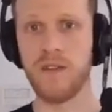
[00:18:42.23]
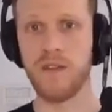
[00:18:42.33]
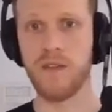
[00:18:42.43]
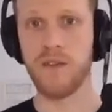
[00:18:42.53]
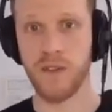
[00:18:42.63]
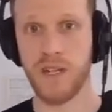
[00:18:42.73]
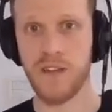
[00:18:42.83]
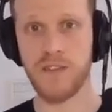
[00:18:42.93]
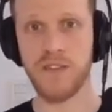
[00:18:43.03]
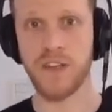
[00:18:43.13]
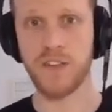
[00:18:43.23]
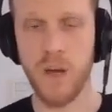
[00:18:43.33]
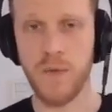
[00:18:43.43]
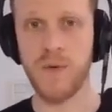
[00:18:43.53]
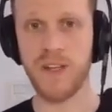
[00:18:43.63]
this licensing and
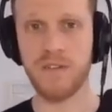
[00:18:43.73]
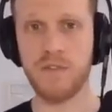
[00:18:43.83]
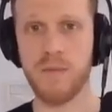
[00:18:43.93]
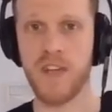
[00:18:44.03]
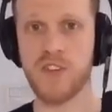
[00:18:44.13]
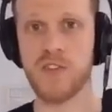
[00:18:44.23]
copyright information